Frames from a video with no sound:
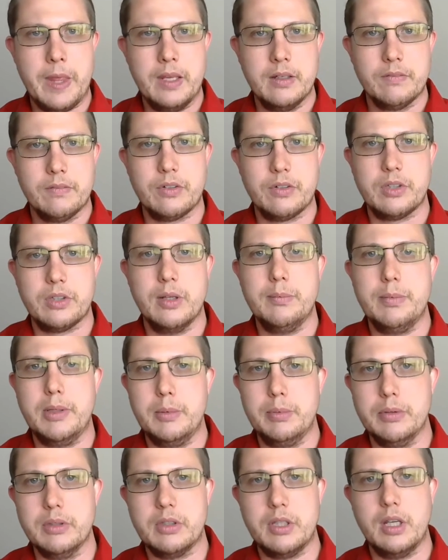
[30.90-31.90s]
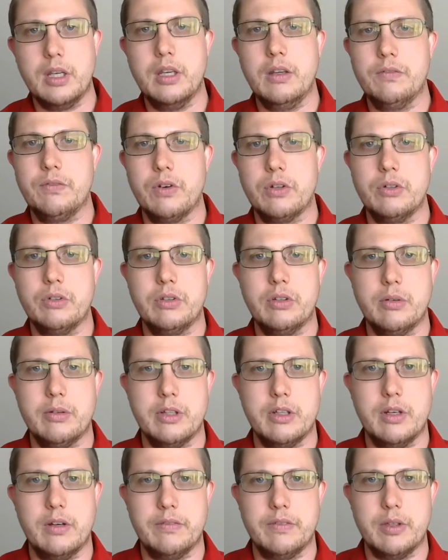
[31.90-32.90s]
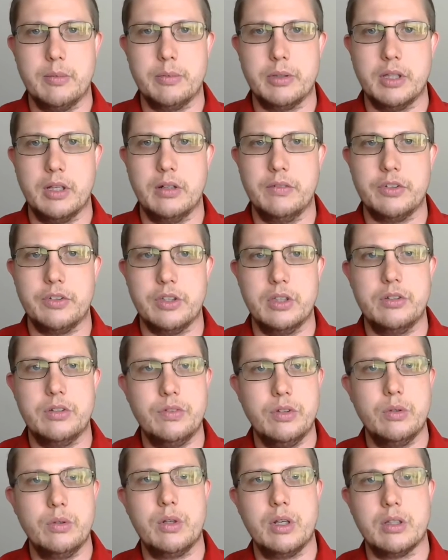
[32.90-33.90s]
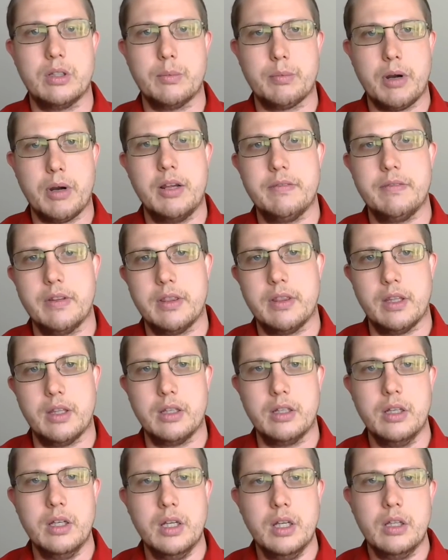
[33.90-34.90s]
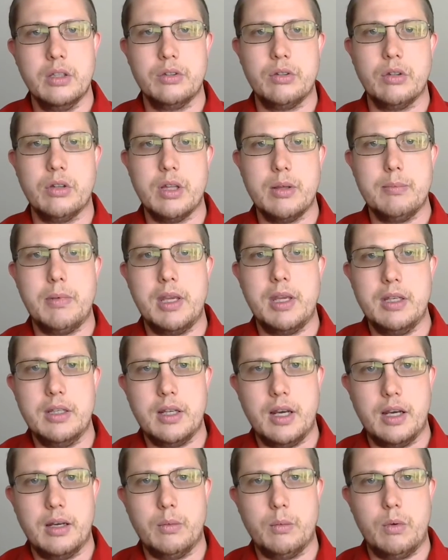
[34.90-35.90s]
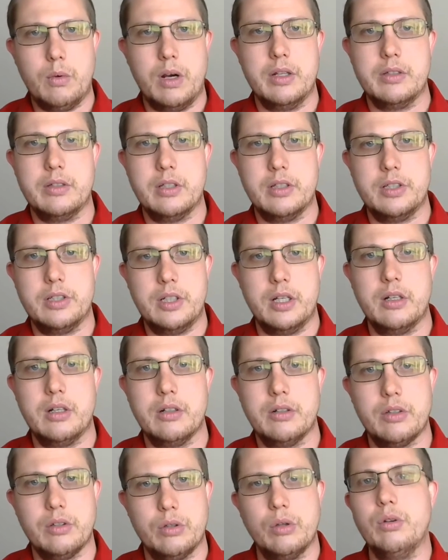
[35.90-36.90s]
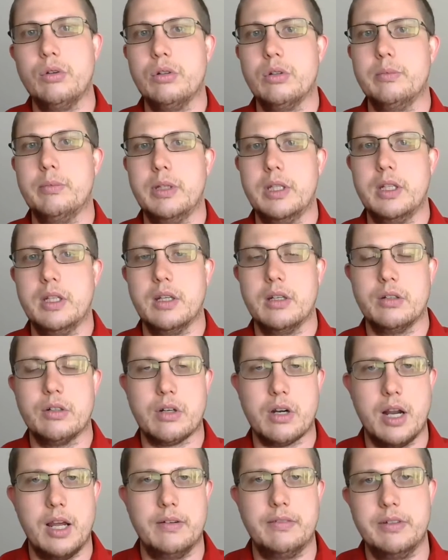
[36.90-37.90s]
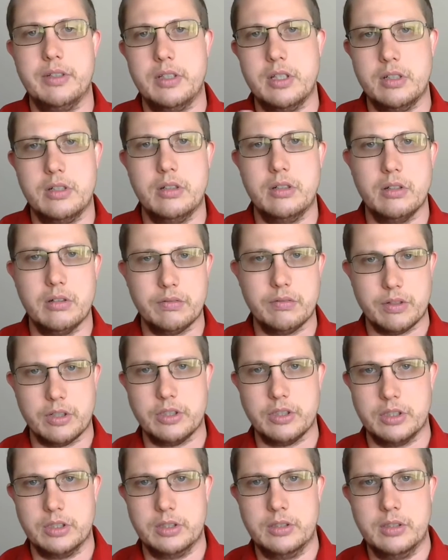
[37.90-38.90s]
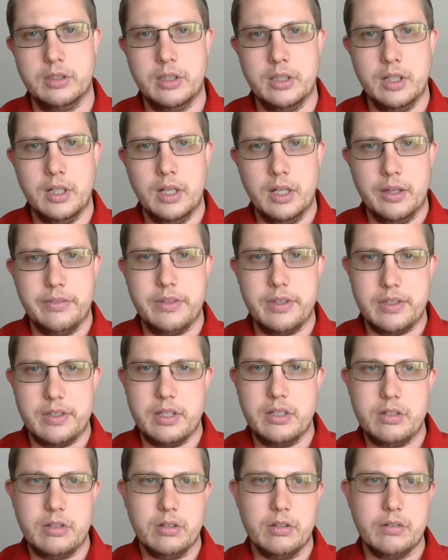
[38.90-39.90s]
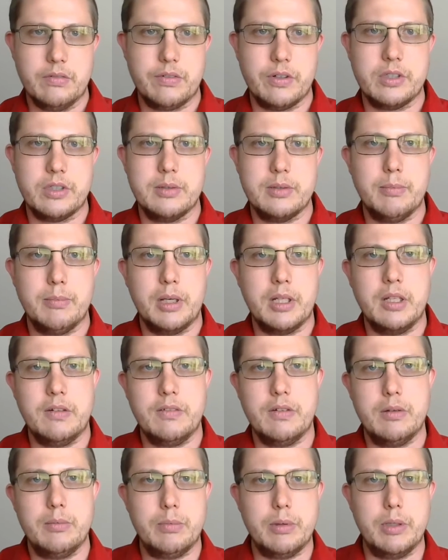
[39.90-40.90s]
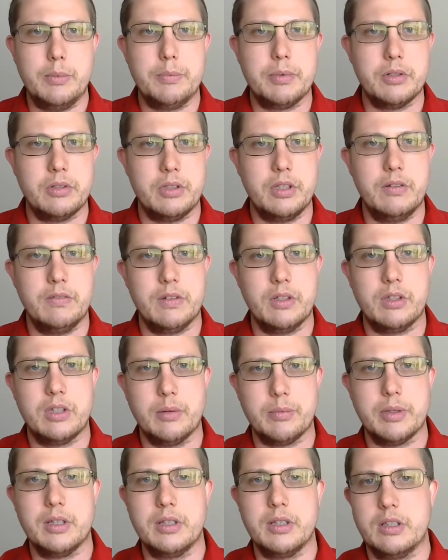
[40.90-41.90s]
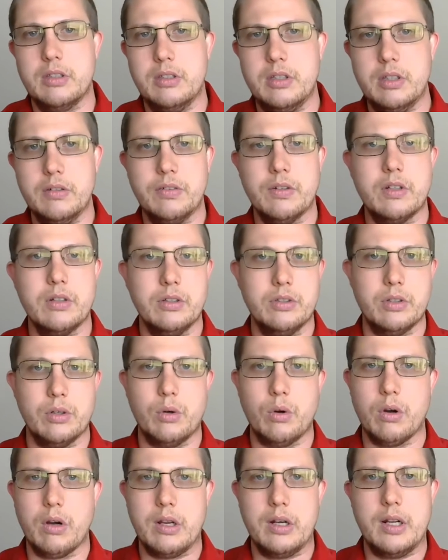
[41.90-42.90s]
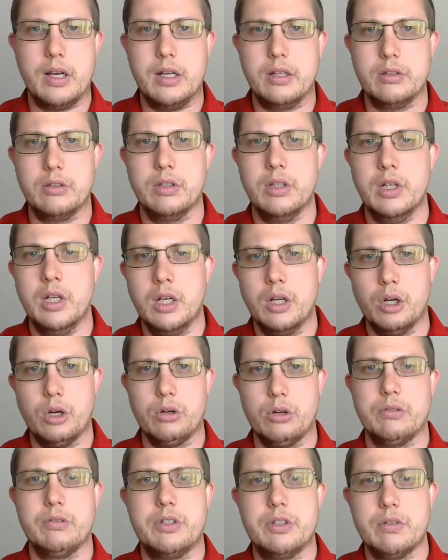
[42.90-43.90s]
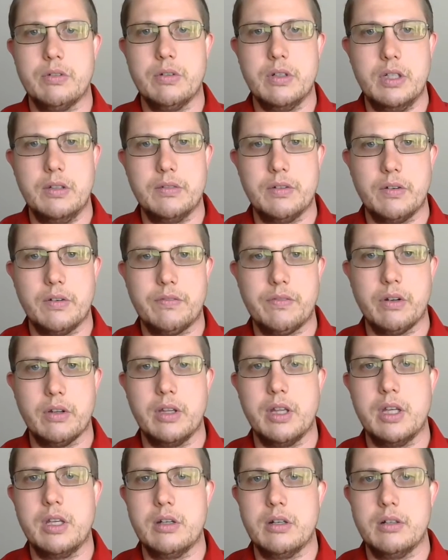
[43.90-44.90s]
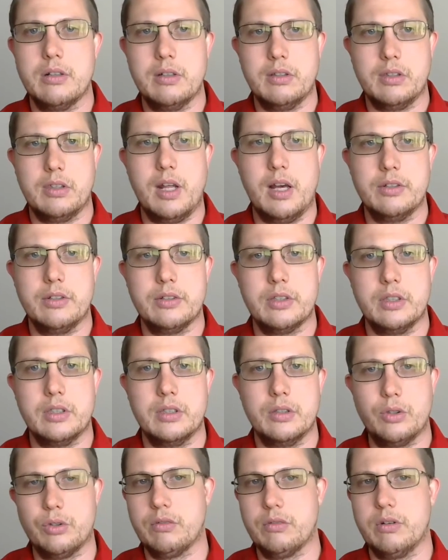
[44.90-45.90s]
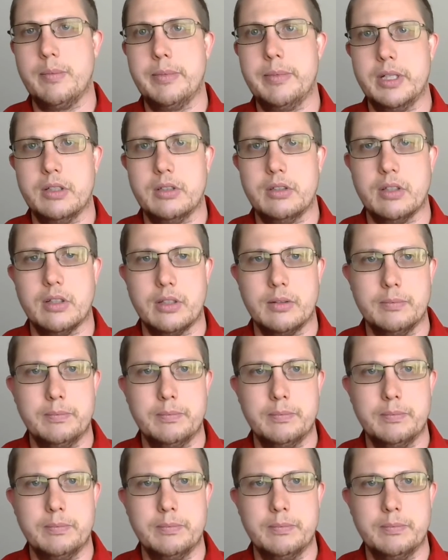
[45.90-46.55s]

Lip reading: For some people, taking photos of themselves is viewed as a private thing, so they may not want to share to social media or have a digital version. The digital version might even be perceived as something that's difficult to organize or retrieve for later nostalgia or reminiscing.